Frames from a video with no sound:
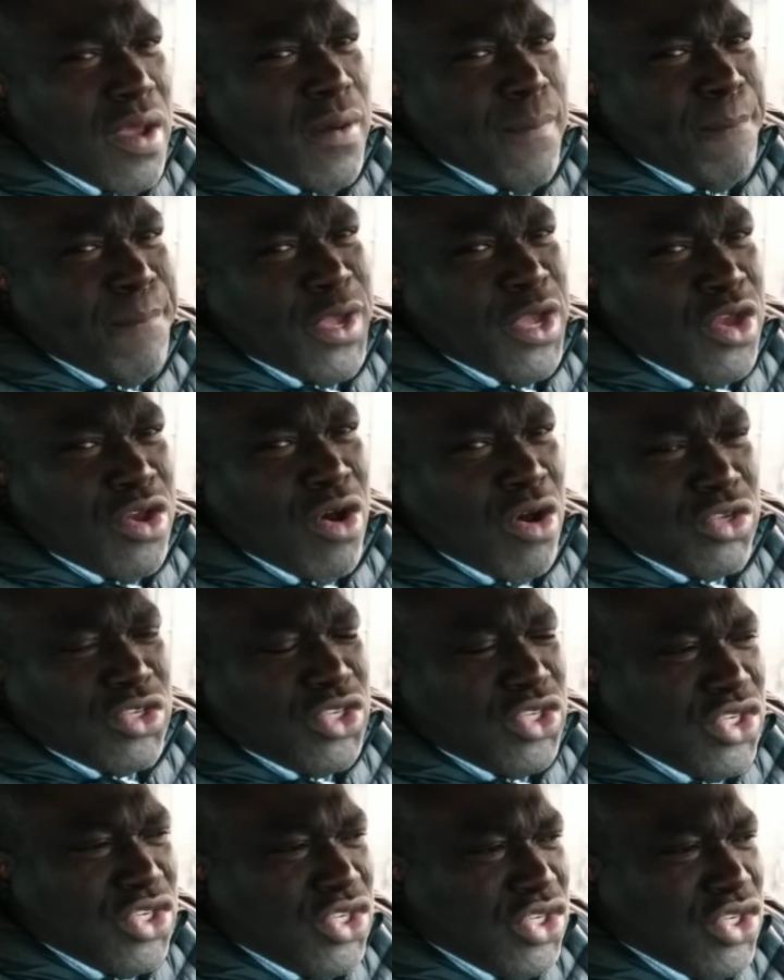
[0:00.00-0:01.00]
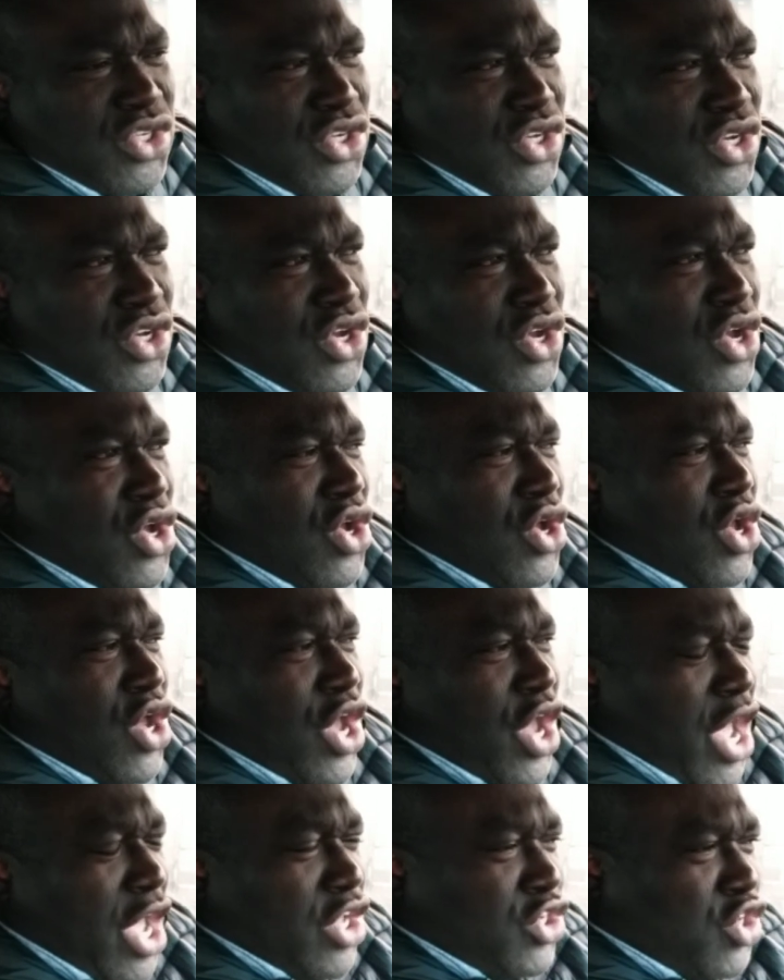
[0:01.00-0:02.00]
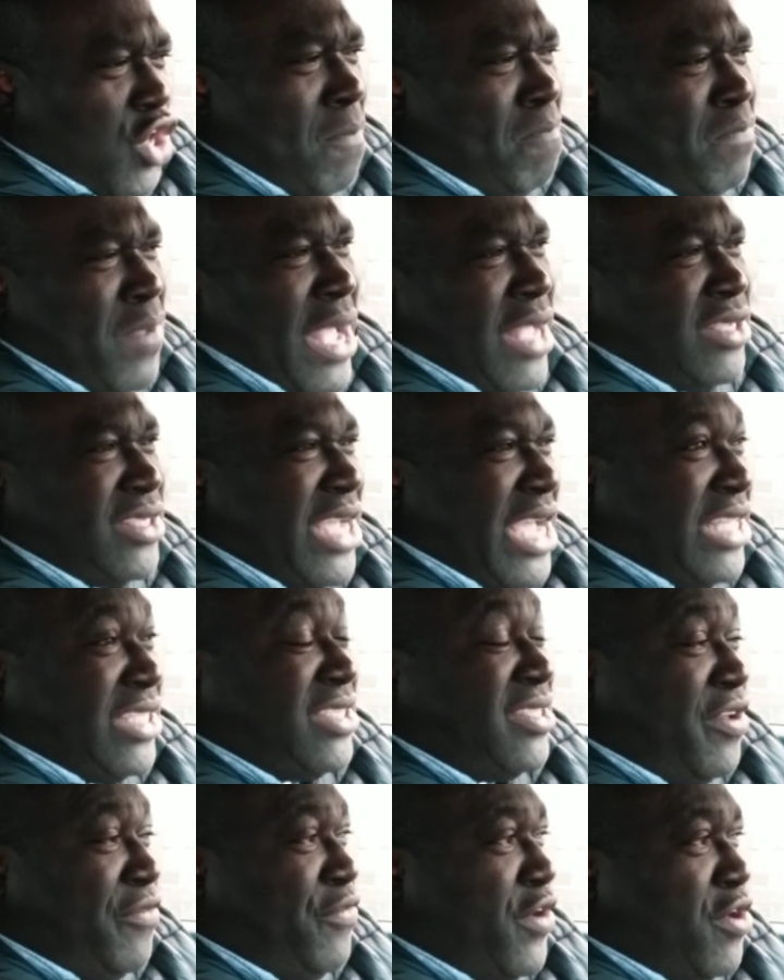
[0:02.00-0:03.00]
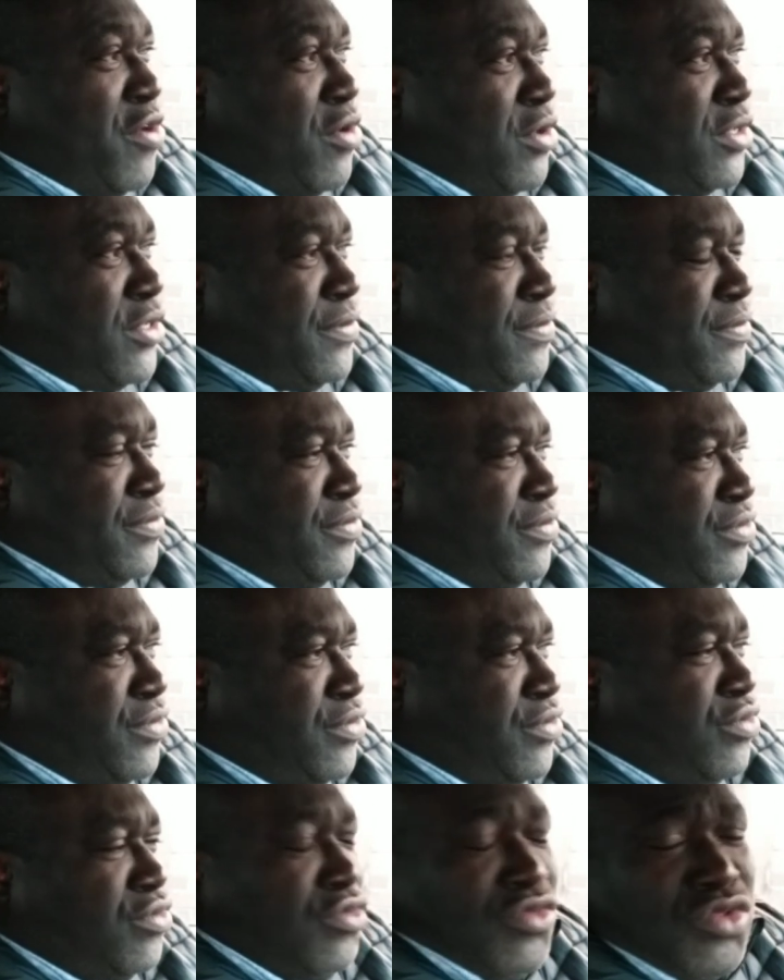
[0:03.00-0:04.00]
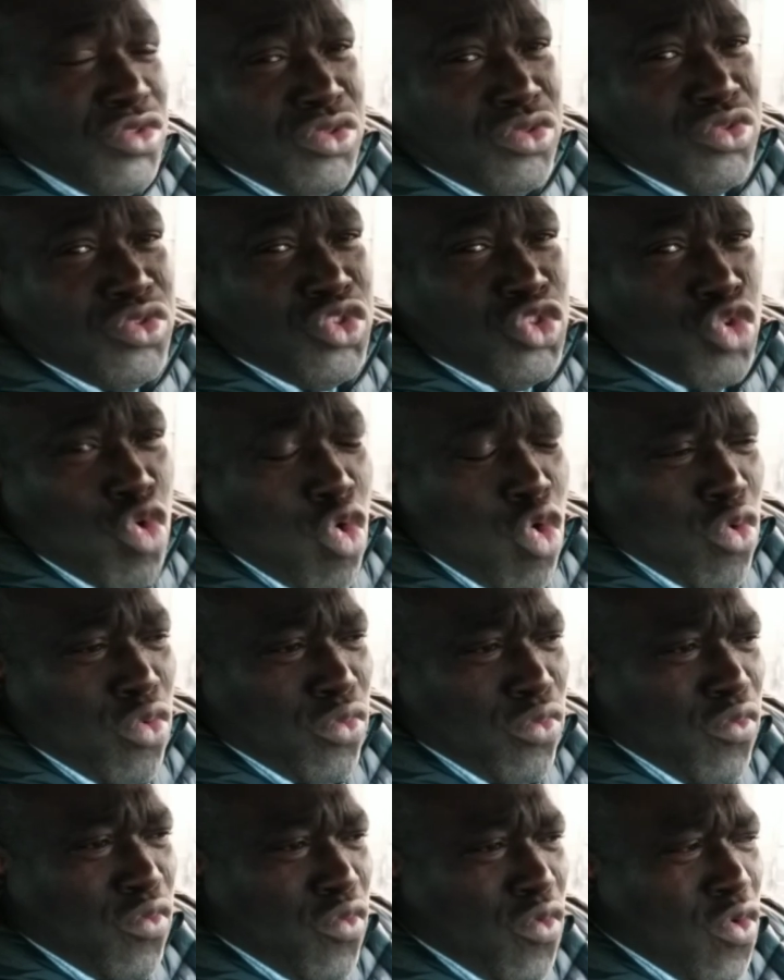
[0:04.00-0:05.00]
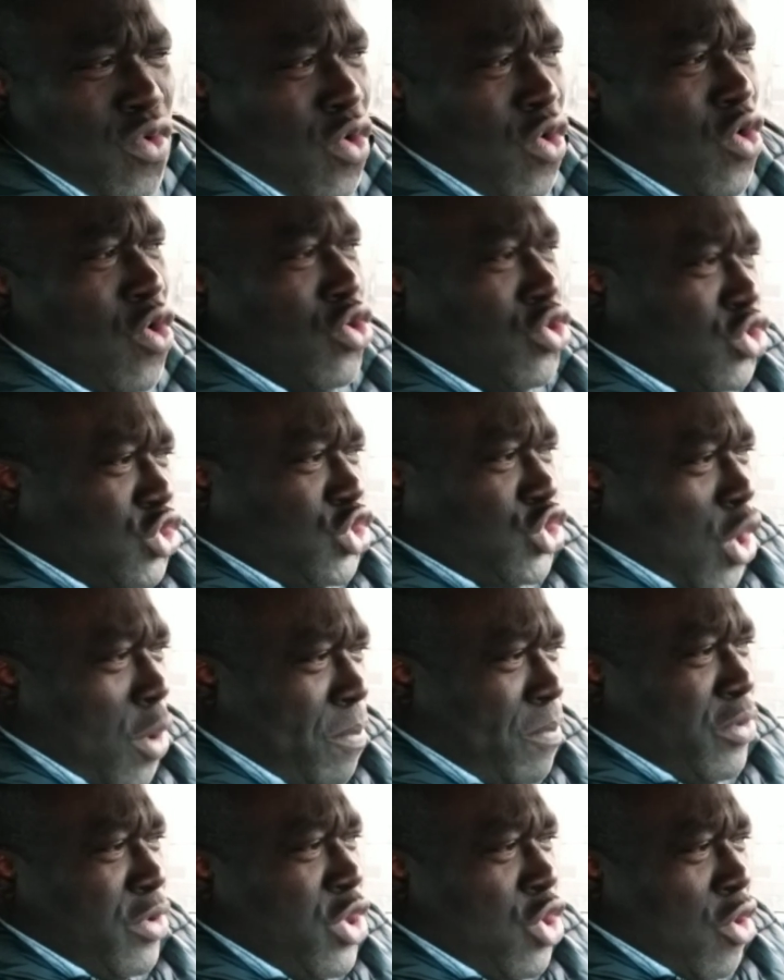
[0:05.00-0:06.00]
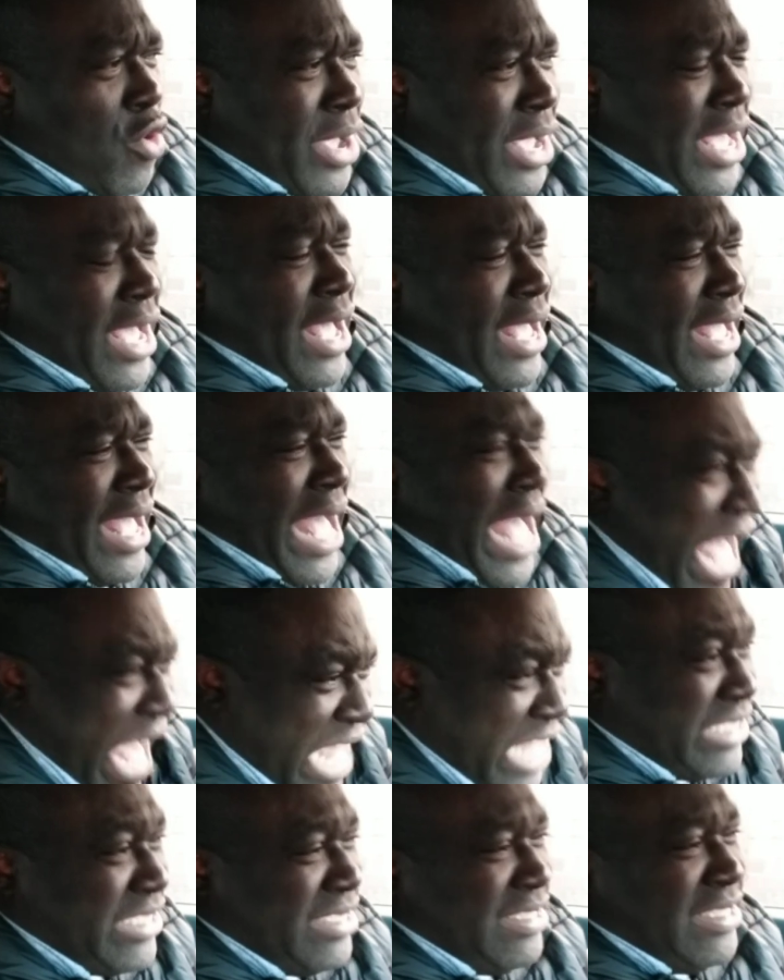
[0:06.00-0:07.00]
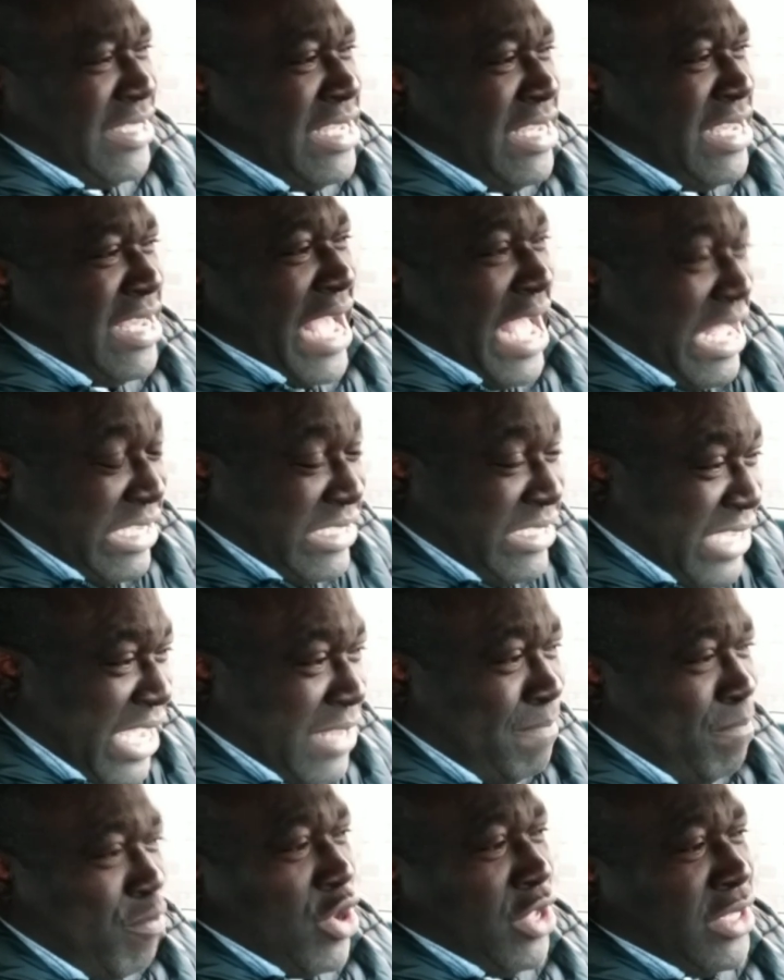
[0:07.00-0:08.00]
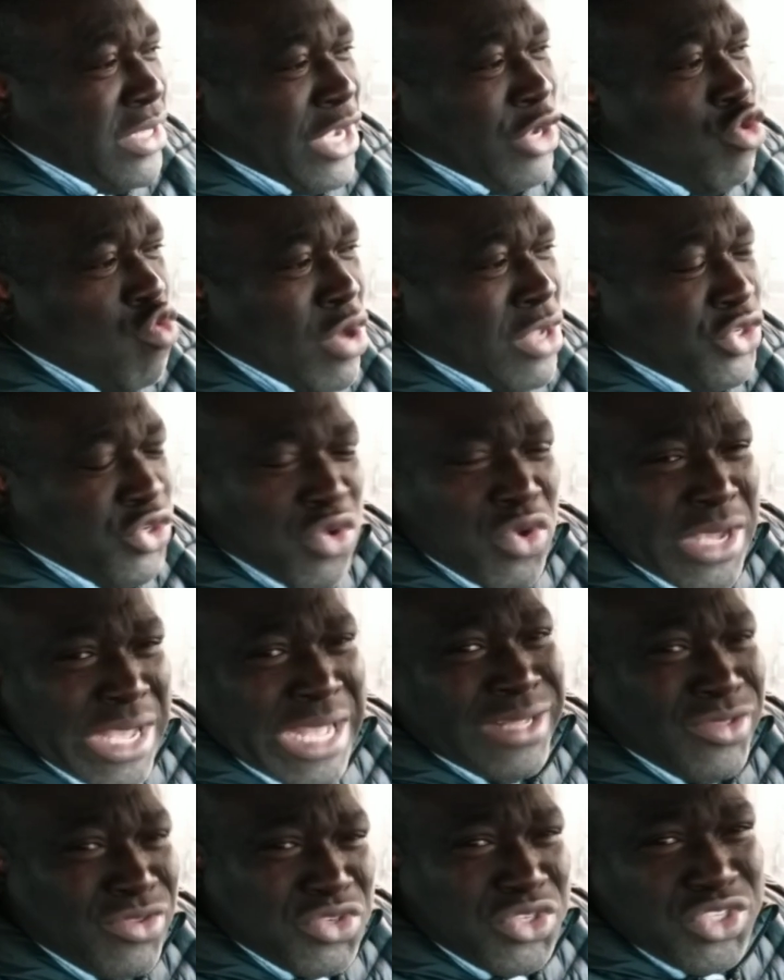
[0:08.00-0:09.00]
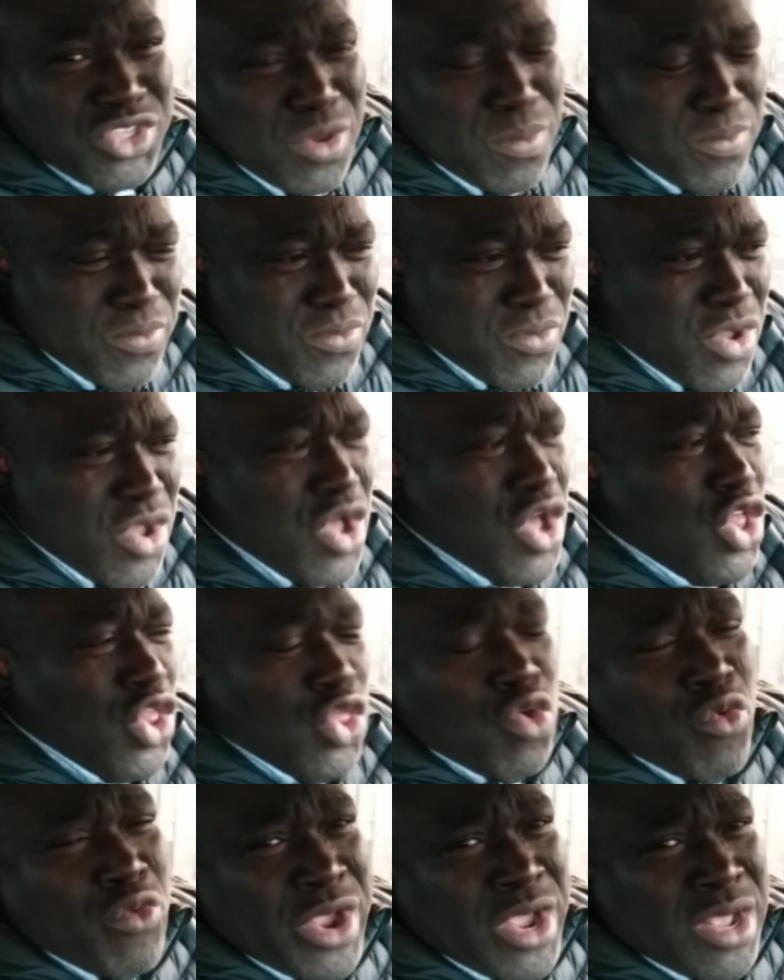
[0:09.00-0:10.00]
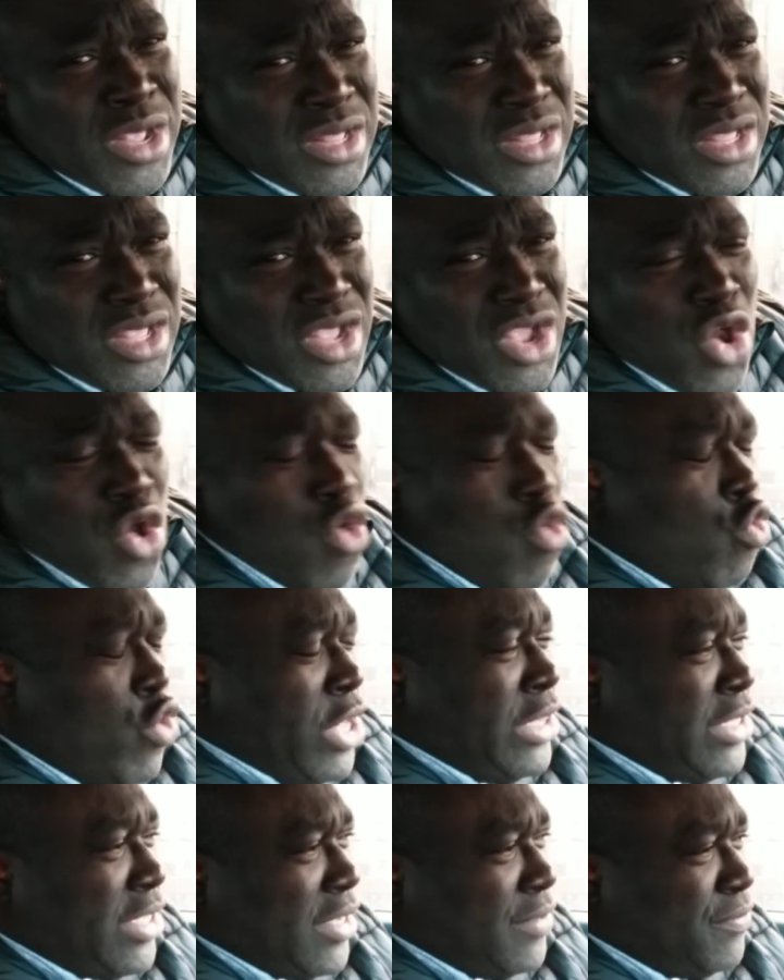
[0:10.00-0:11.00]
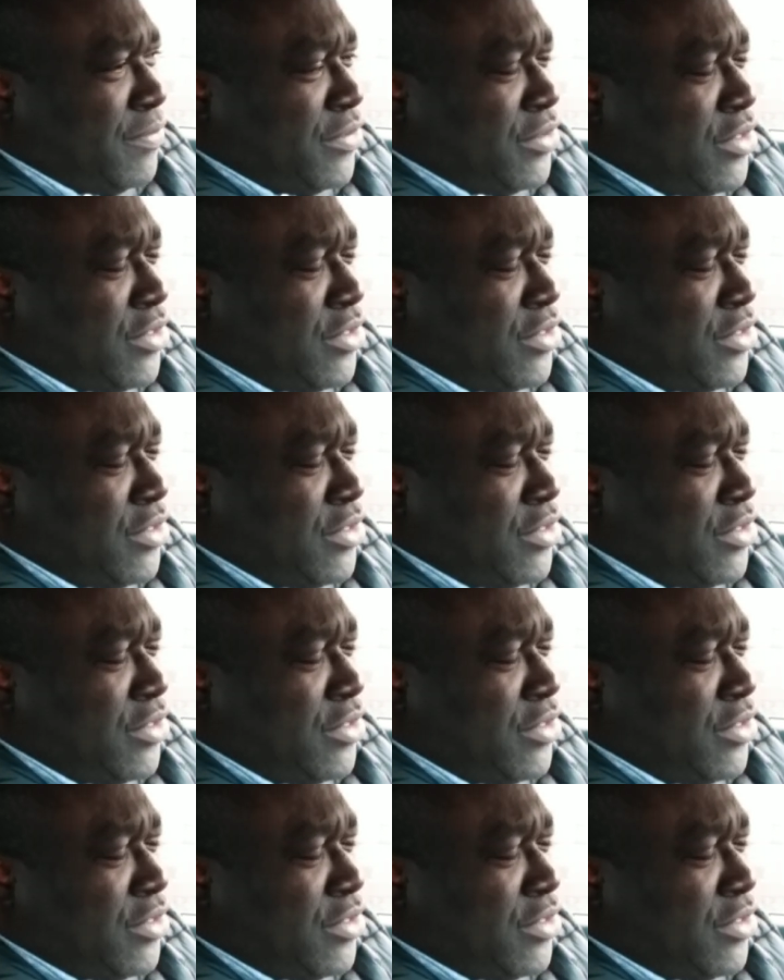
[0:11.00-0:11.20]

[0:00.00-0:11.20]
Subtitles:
Because sometimes it's difficult to stop your car at the exact point that you want your car to stop during winter.